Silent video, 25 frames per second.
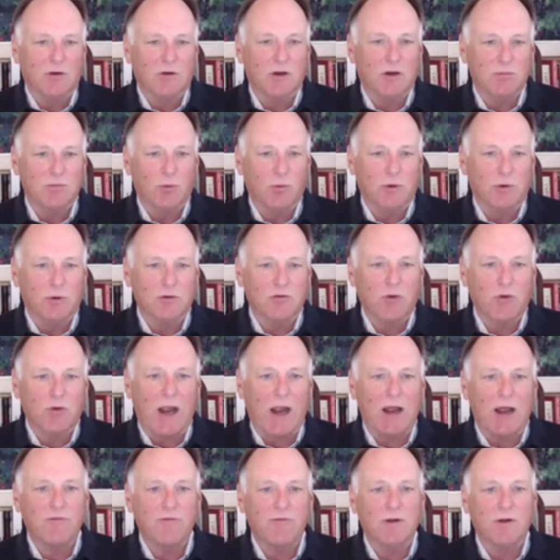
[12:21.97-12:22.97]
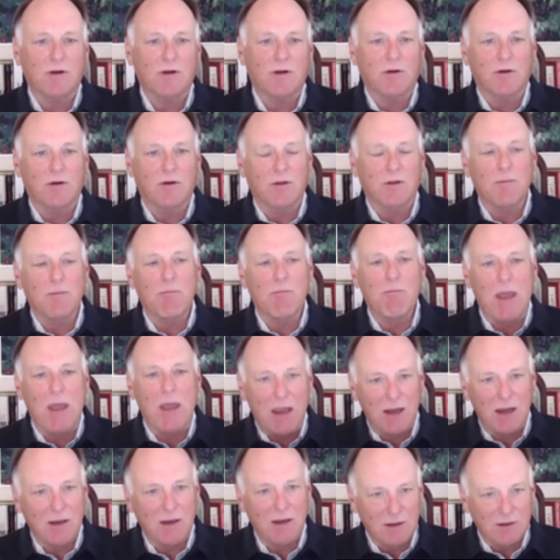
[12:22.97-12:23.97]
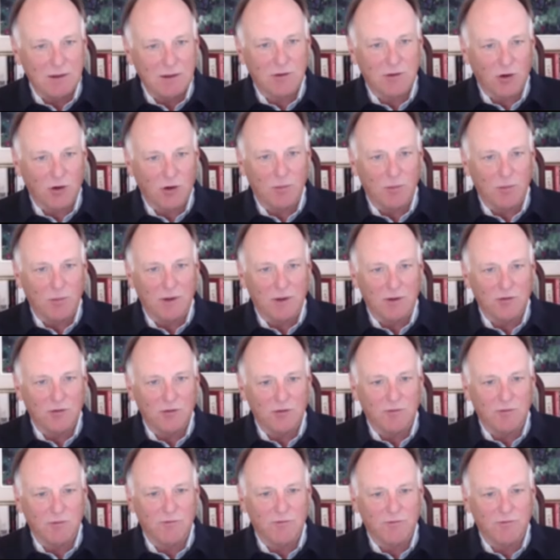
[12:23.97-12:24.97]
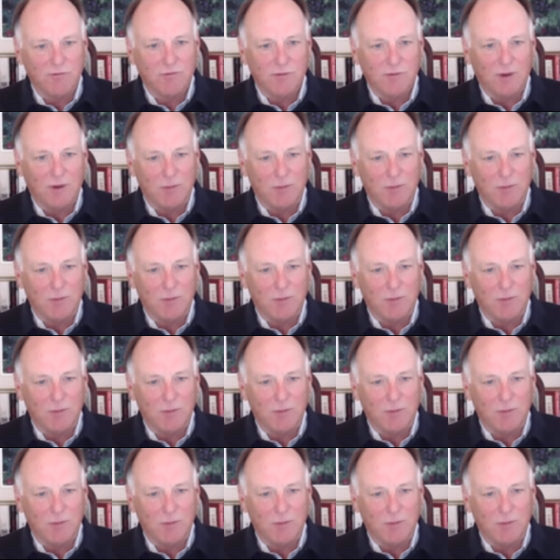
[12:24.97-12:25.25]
cross-border traffic are the main determinants of,